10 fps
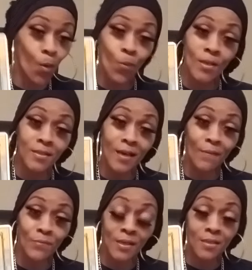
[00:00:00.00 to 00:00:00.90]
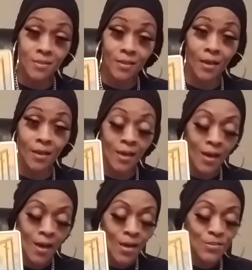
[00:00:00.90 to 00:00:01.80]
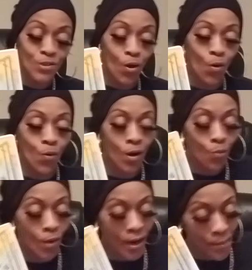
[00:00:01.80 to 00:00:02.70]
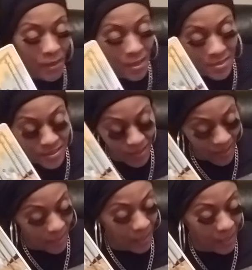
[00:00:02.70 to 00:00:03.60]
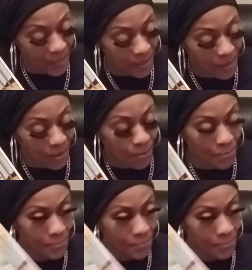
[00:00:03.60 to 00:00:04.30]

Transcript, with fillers: what did I fucking say? So, what I'm instantly getting here,